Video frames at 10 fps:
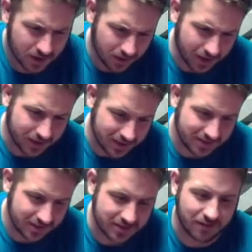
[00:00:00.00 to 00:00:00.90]
Like,
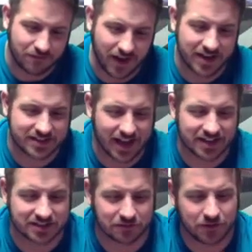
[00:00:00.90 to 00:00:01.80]
this is a
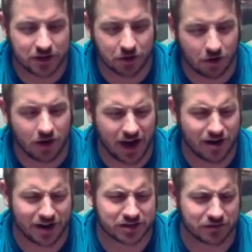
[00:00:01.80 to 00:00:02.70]
fantastic figure. Her
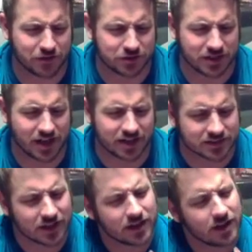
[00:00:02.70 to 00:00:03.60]
hair actually feels
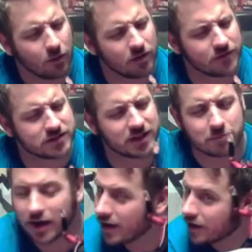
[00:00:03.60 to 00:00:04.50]
nice. I wonder if it's like
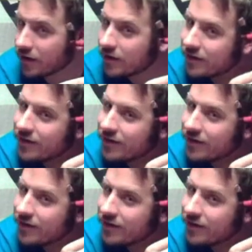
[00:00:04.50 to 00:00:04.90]
my hair.